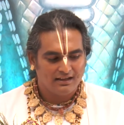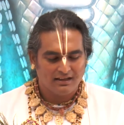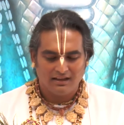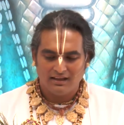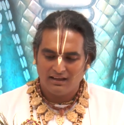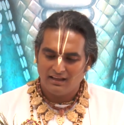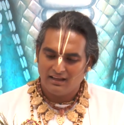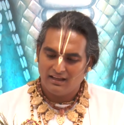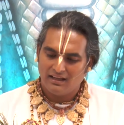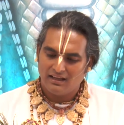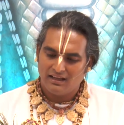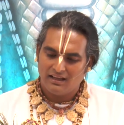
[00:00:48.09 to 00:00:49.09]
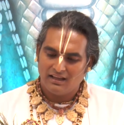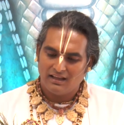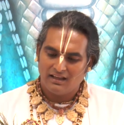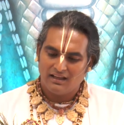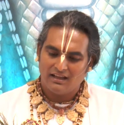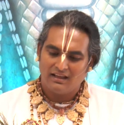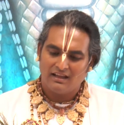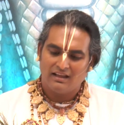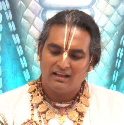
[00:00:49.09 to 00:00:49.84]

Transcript: (silence)